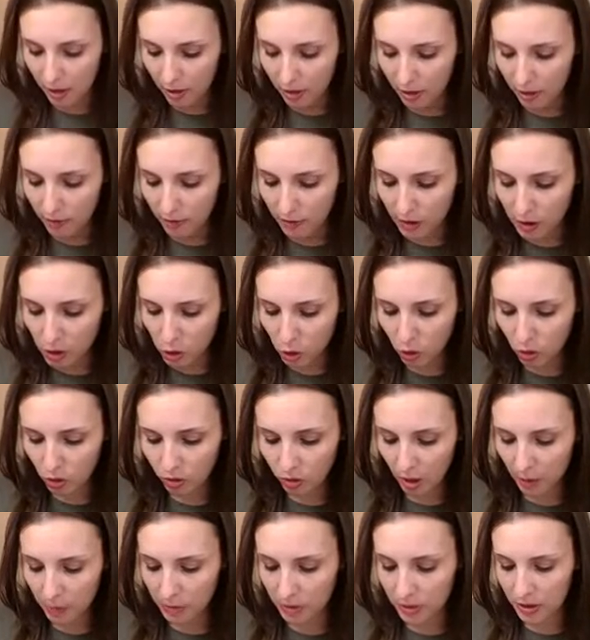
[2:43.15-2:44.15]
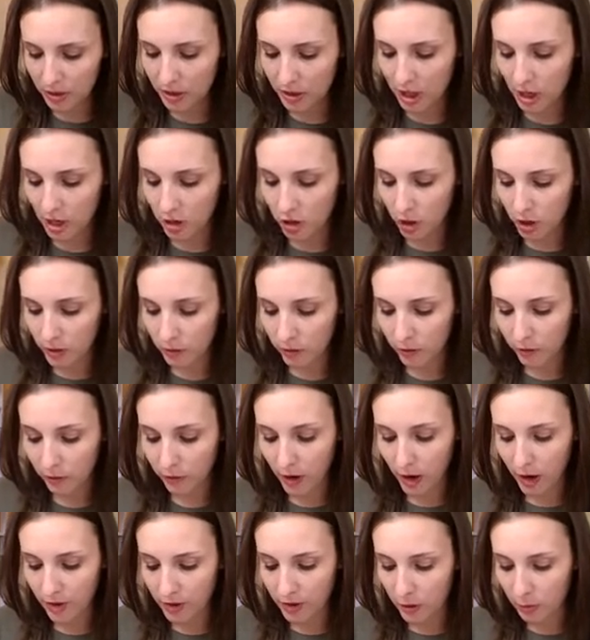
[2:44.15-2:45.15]
The visual representation of a
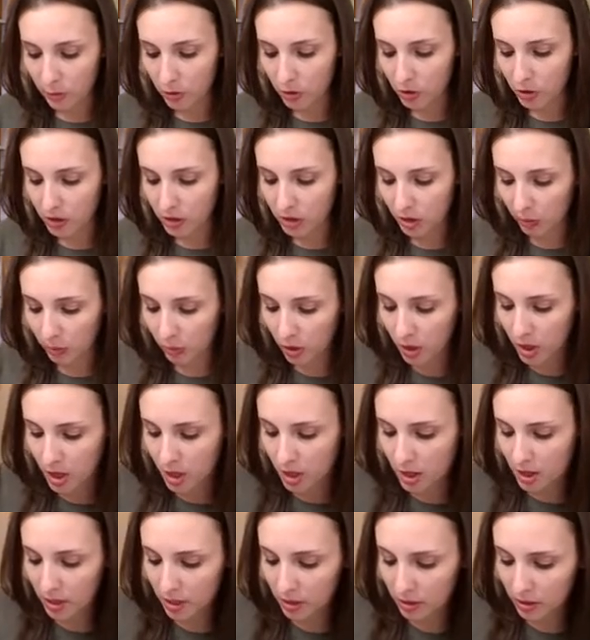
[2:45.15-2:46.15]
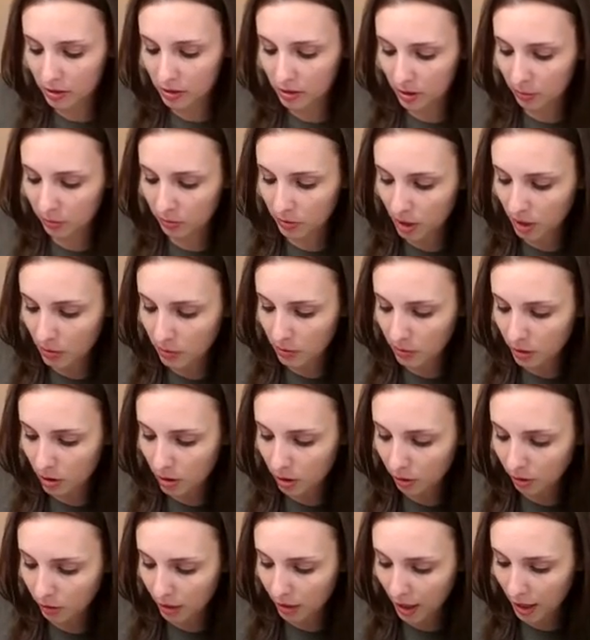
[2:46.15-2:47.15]
5-number summary is sometimes
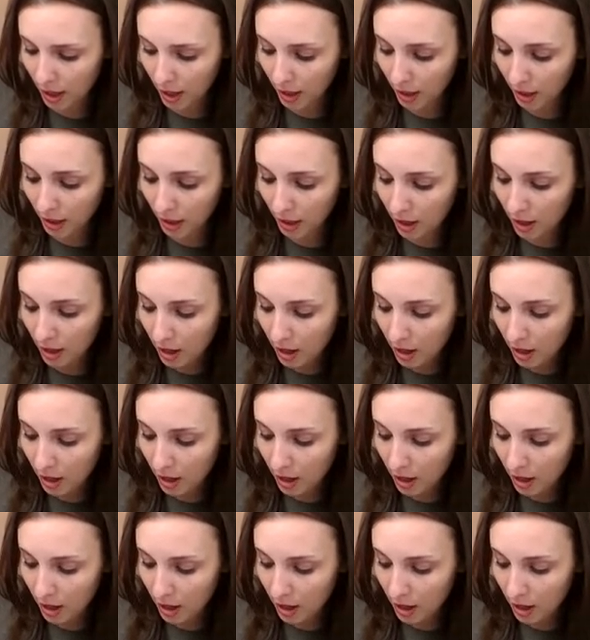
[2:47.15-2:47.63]
called a